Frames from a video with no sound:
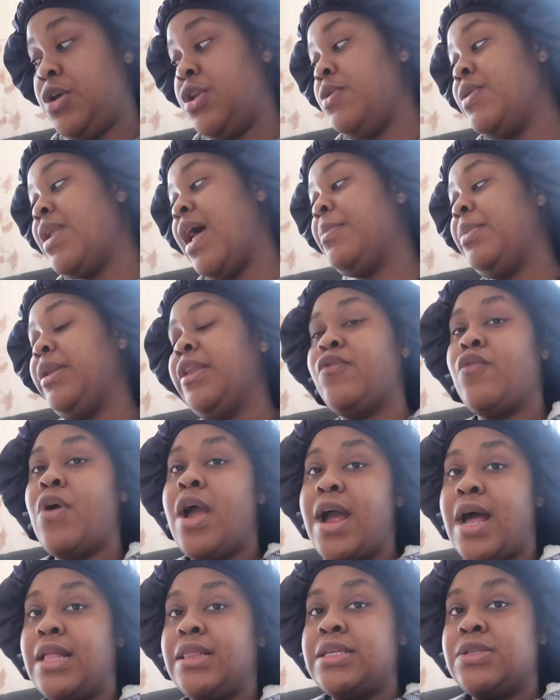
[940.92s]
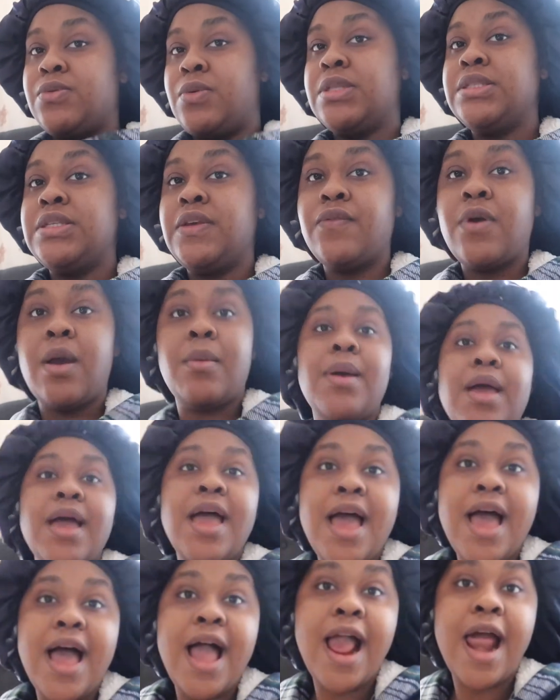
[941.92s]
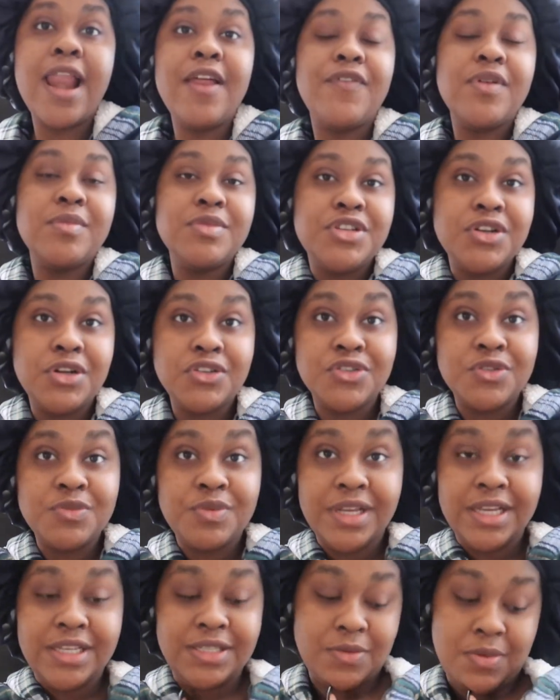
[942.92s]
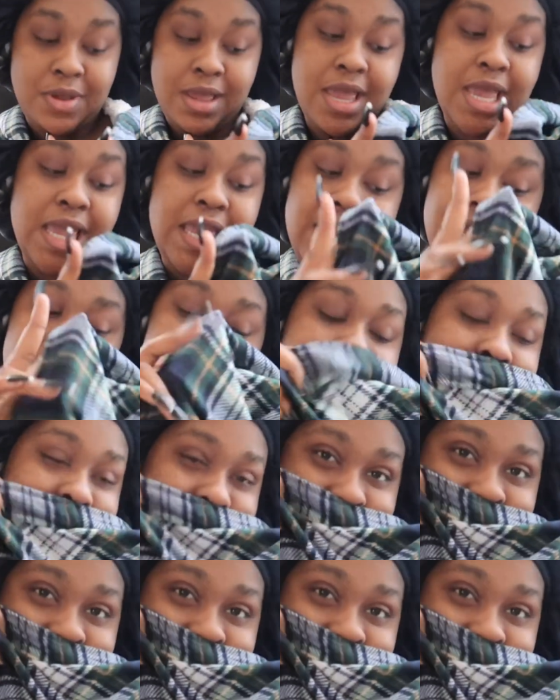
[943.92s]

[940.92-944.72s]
you do not believe where I got this onesie from. I got it from Children's Place, okay?